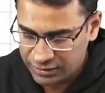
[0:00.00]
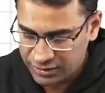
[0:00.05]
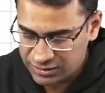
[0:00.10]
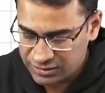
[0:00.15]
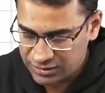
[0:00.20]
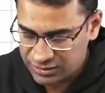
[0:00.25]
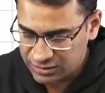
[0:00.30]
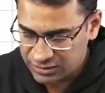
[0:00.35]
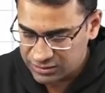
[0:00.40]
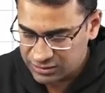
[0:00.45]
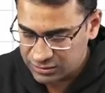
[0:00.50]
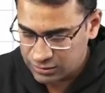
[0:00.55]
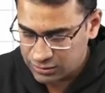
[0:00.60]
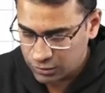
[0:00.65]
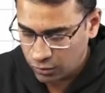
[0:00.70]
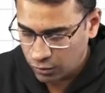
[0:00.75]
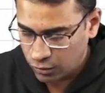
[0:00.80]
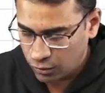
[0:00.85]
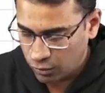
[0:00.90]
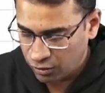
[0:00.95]
disease
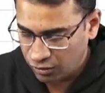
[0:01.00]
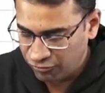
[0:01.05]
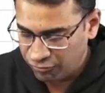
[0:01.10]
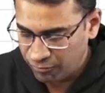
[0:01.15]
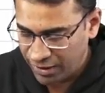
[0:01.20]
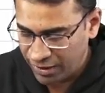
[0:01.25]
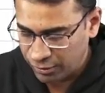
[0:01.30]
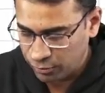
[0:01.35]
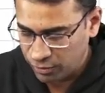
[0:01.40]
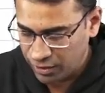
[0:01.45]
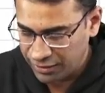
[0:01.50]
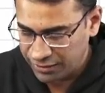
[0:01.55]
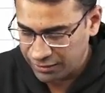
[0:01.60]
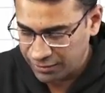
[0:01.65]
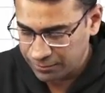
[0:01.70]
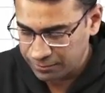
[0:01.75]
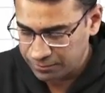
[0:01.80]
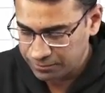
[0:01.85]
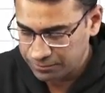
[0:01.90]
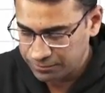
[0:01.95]
of
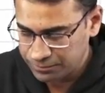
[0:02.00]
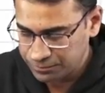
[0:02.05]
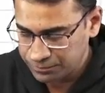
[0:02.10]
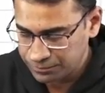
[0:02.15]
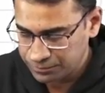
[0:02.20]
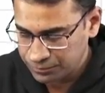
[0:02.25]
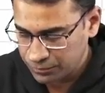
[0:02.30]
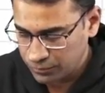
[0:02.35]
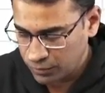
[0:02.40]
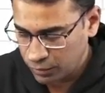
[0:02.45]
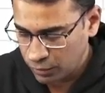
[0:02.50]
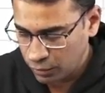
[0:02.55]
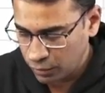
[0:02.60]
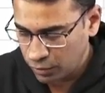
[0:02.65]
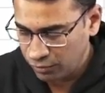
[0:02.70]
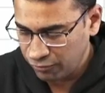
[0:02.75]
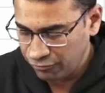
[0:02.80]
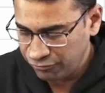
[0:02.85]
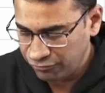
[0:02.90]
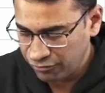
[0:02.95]
myocardium
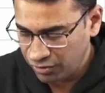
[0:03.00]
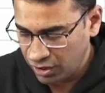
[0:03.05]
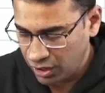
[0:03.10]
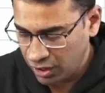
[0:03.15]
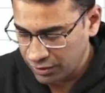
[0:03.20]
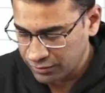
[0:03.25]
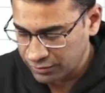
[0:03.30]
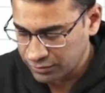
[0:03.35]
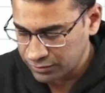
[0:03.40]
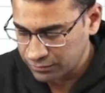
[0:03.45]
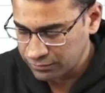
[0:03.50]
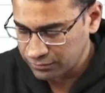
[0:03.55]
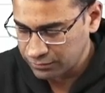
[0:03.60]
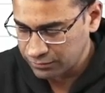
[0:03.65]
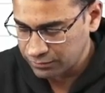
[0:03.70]
of heart.